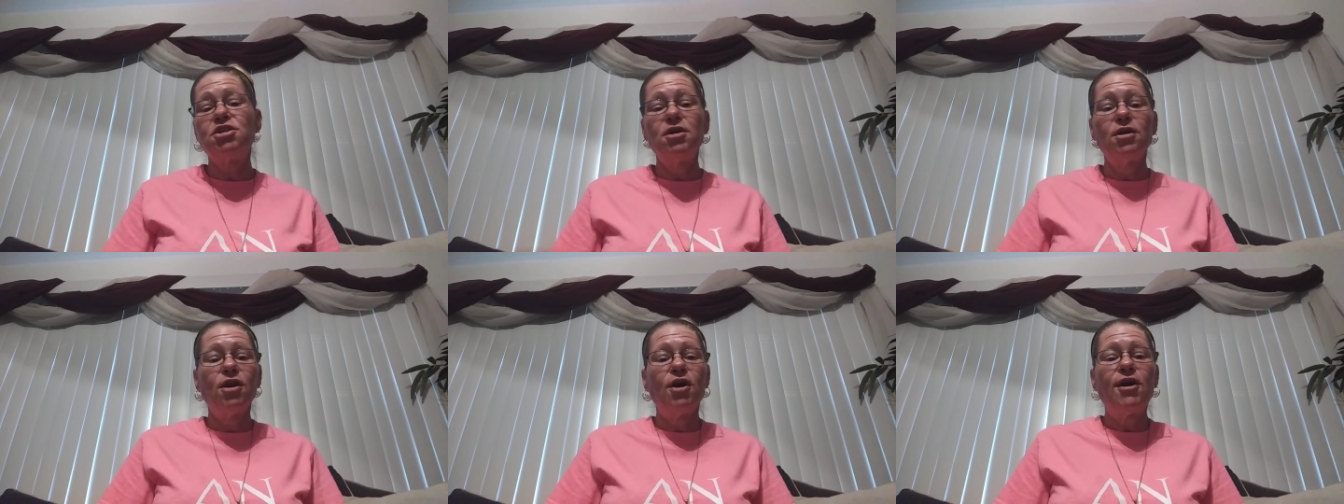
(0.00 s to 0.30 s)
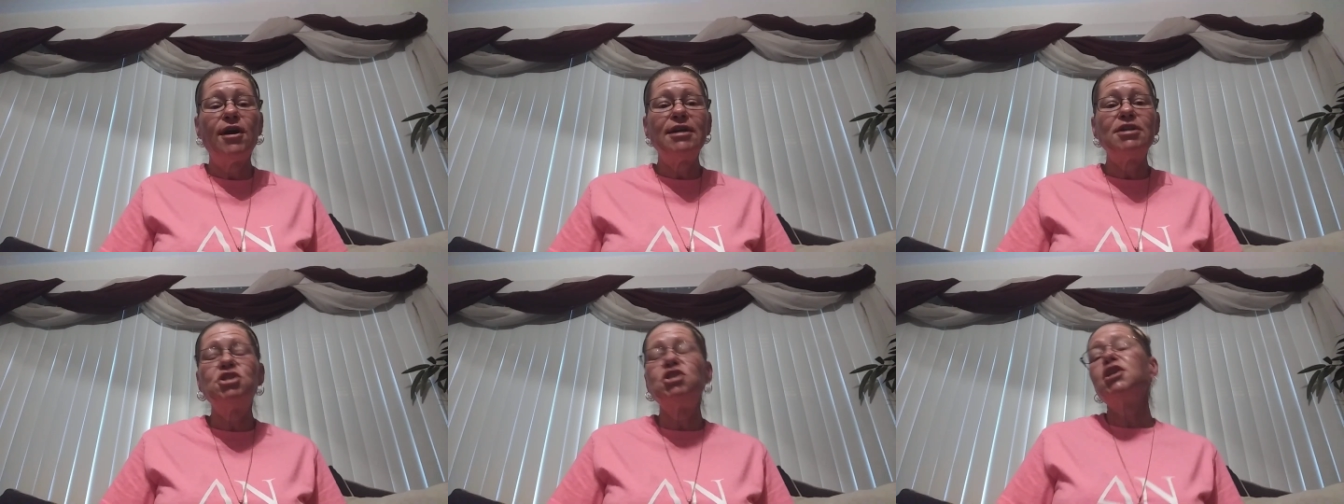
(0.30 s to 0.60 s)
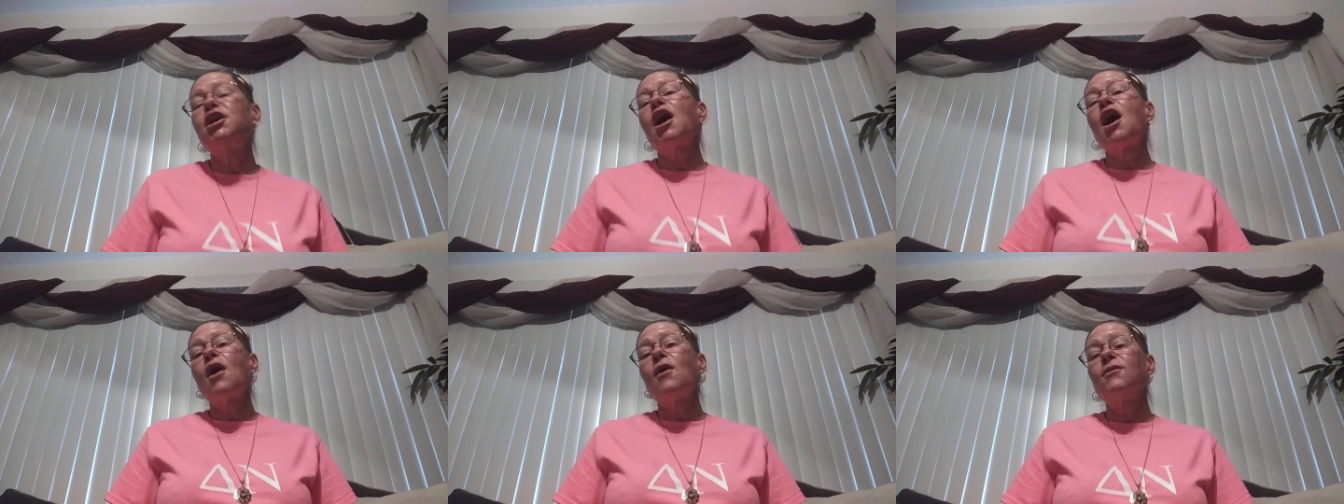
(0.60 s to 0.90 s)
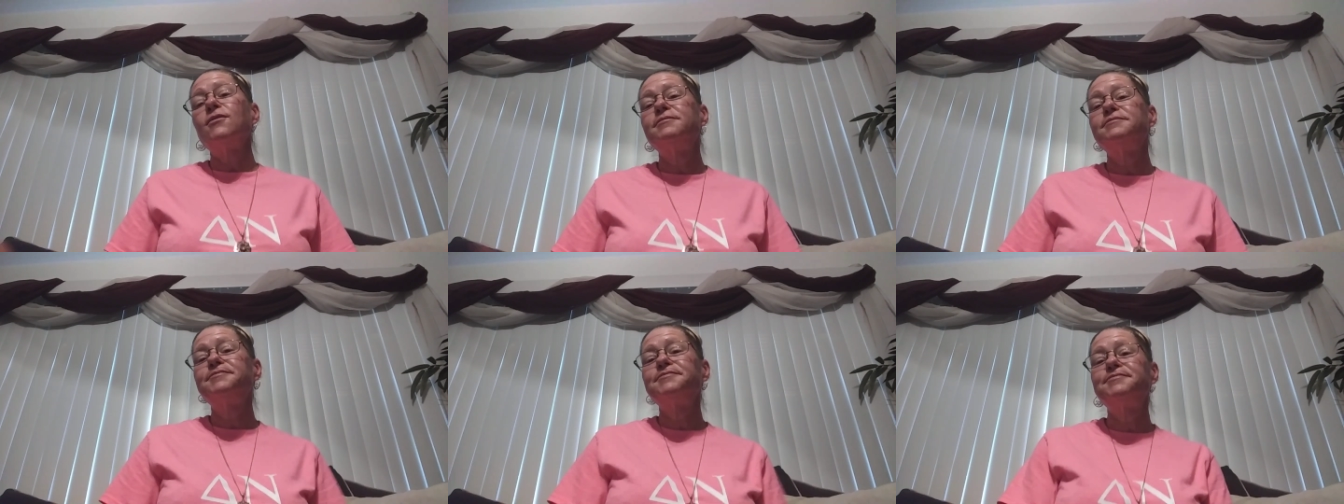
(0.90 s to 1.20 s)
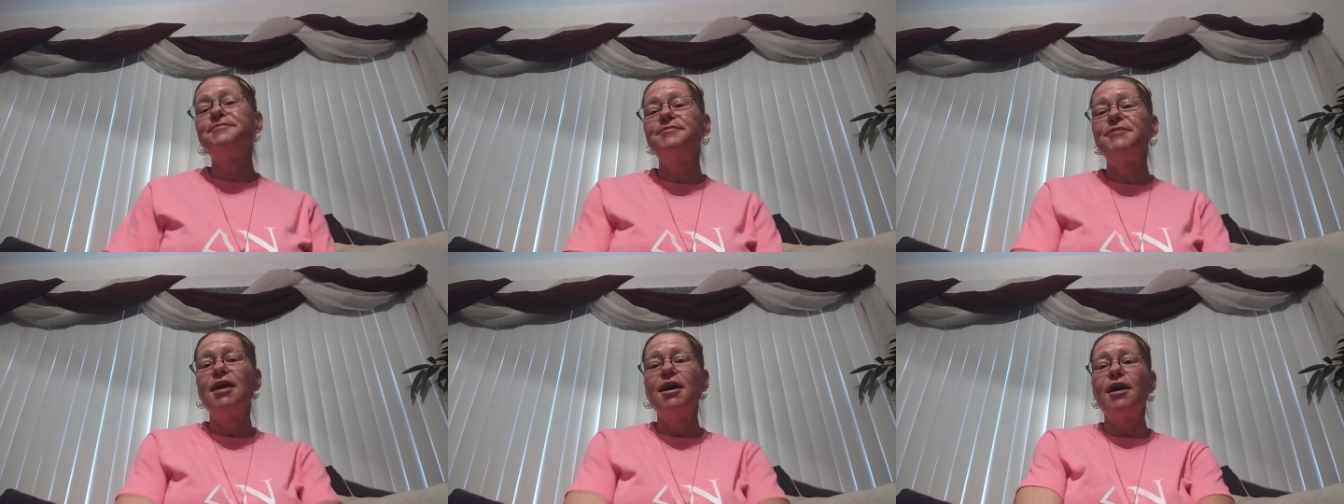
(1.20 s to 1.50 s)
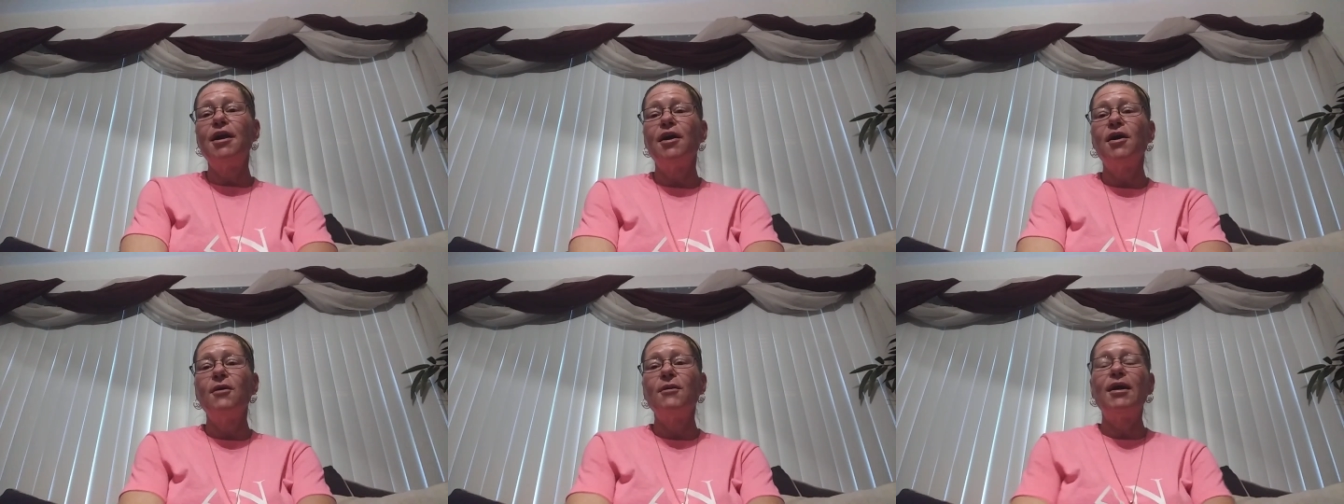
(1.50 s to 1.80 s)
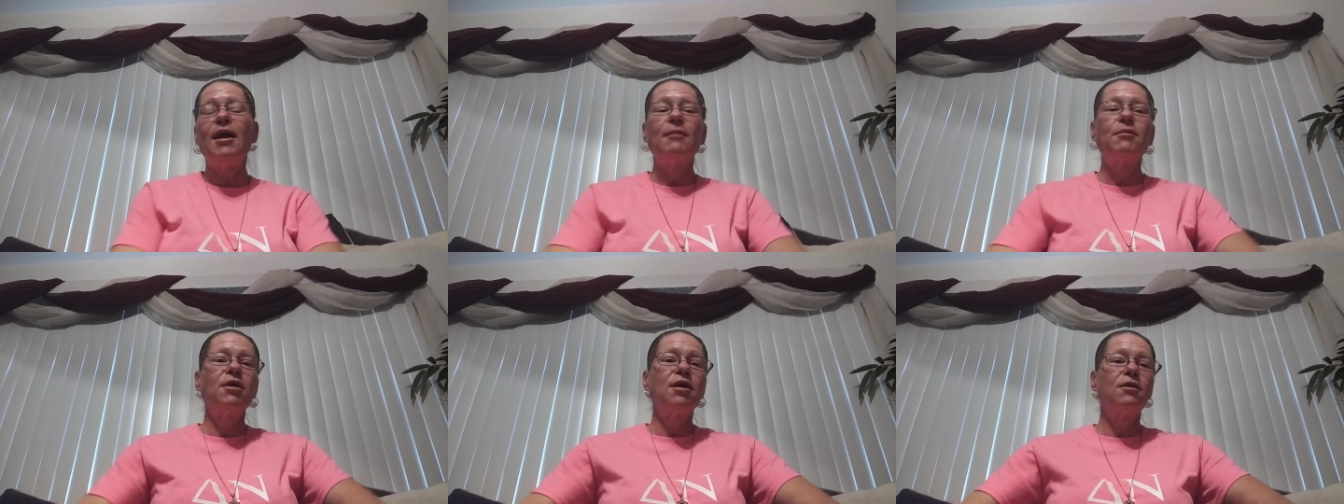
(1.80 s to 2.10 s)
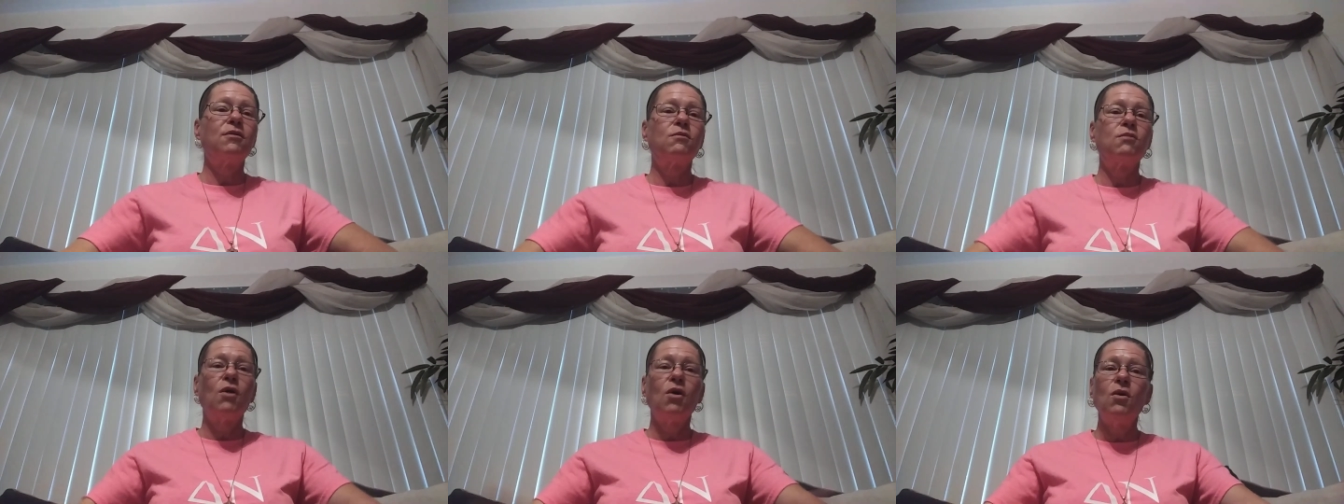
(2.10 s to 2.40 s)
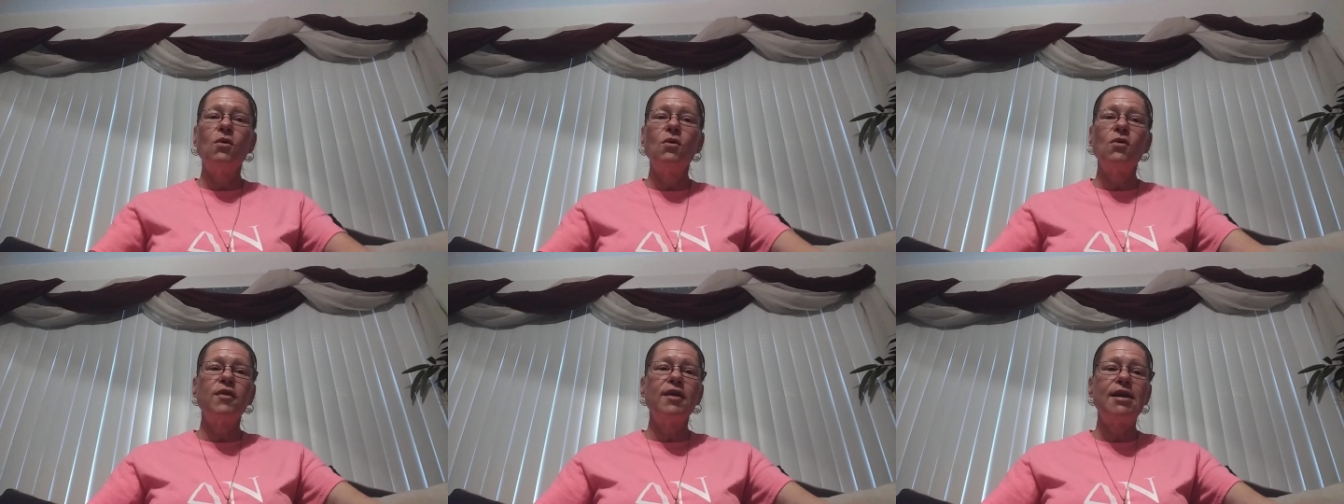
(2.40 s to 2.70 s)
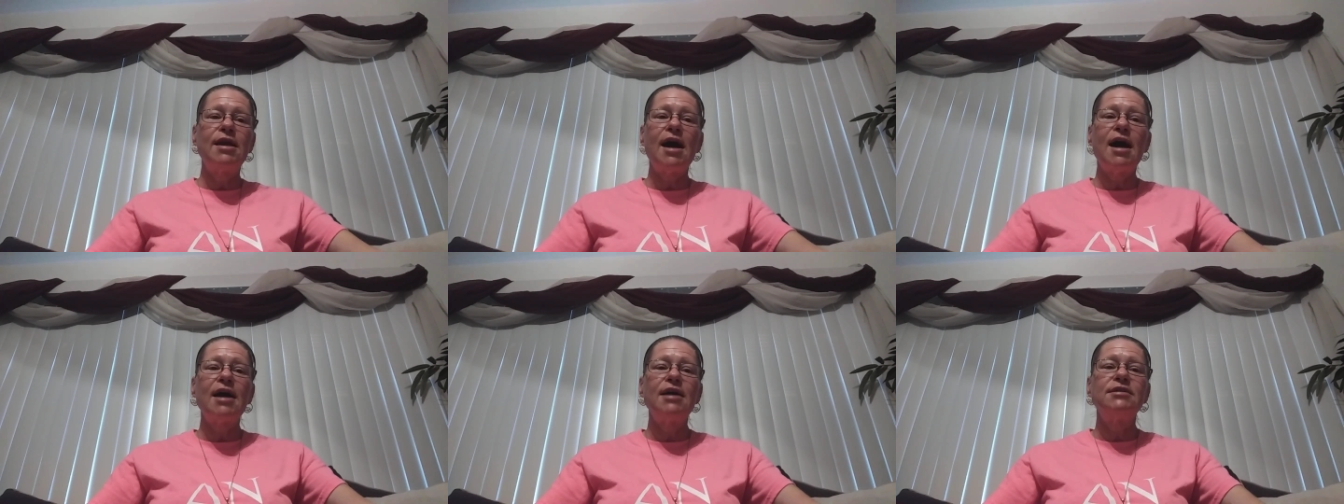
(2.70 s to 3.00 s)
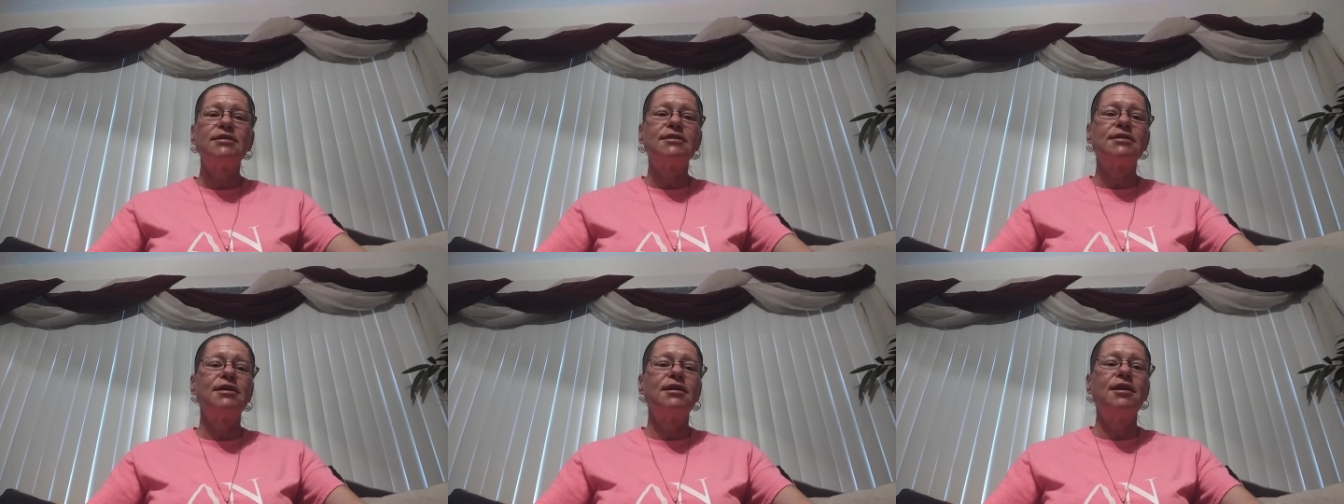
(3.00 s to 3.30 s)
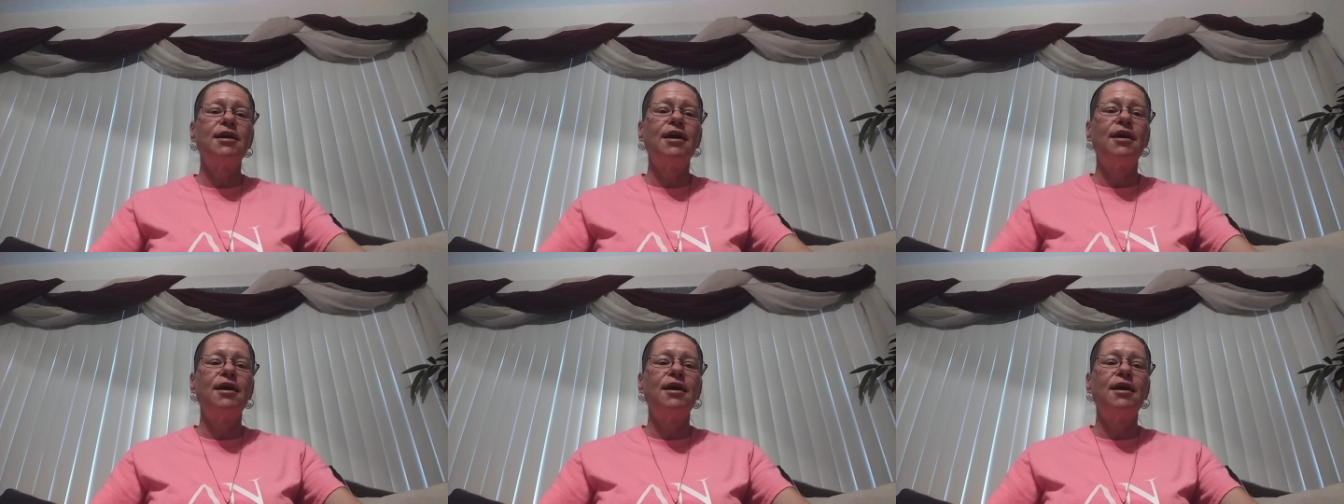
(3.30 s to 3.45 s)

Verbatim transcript: You learn as you go, you know, and I'm going to roll the dice and,